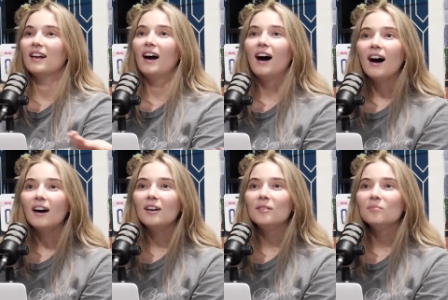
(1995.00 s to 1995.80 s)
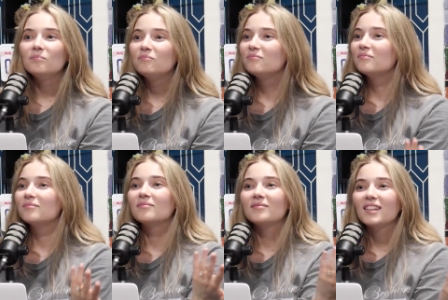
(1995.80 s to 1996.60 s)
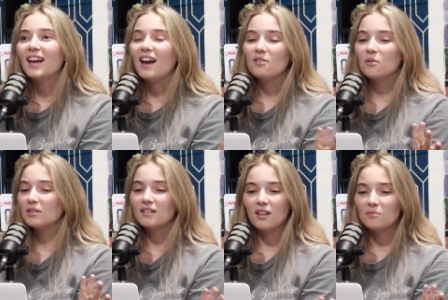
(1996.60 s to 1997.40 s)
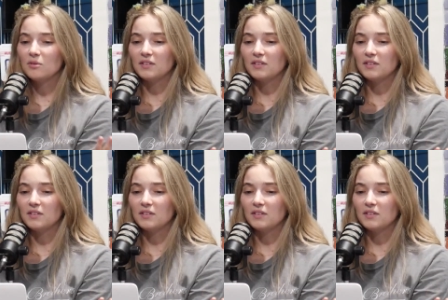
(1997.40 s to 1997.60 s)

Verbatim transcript: I don't know. What's another movie